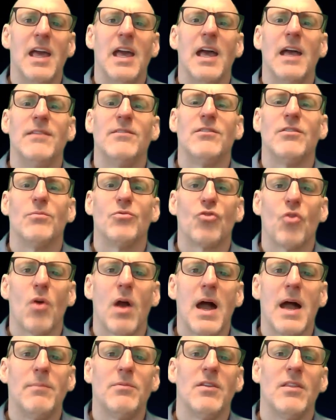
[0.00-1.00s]
and
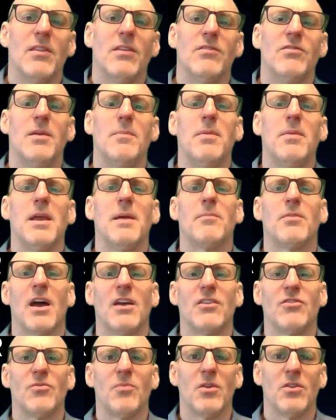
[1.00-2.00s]
subscribe to the CPM
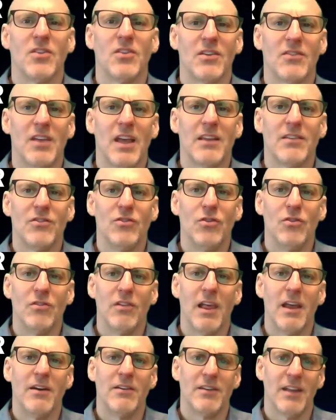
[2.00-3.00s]
Customer Success
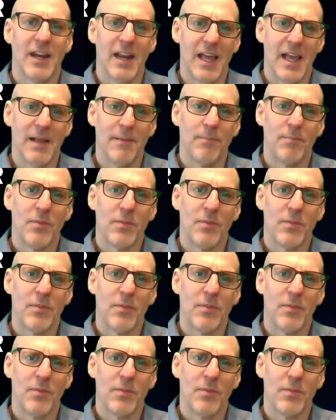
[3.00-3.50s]
newsletter today.